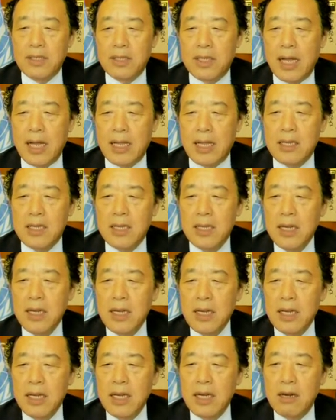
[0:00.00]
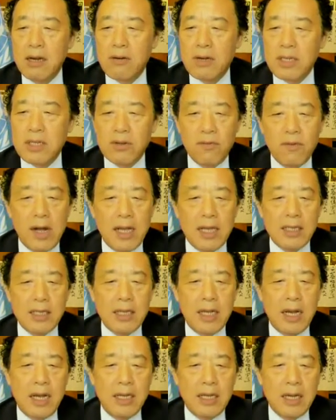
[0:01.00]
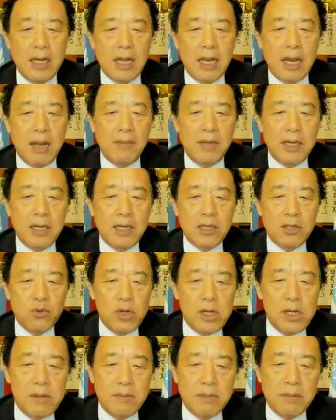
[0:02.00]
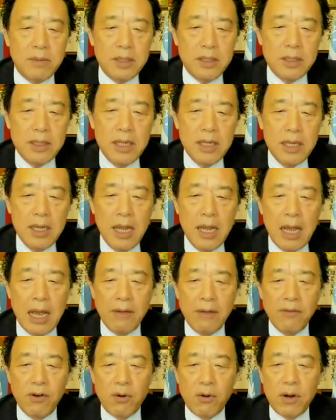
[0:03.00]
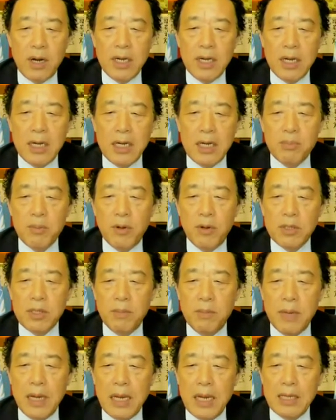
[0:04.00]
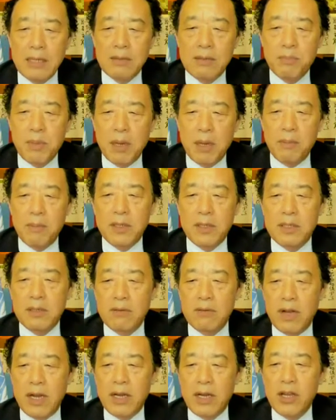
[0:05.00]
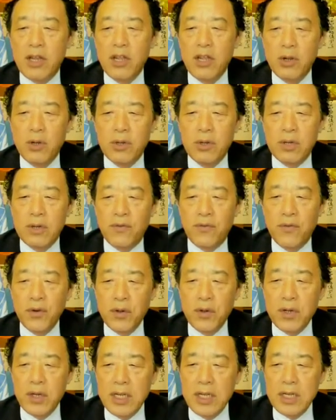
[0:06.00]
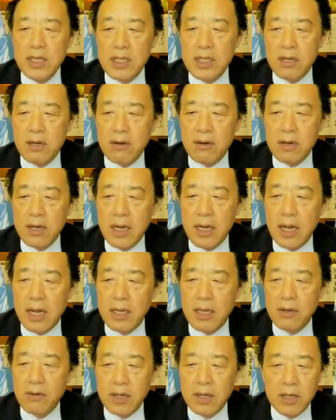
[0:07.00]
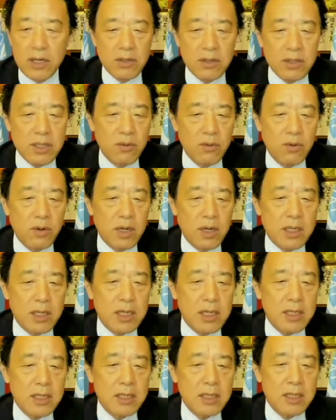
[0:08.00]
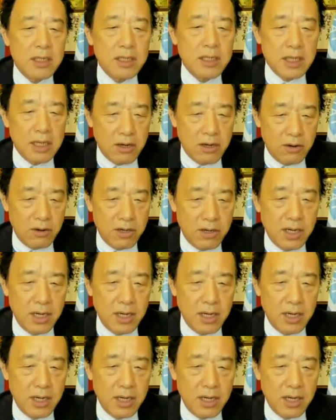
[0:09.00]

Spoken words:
that increased weather and climate extremes have already exposed millions of people to acute food insecurity and reduced water security.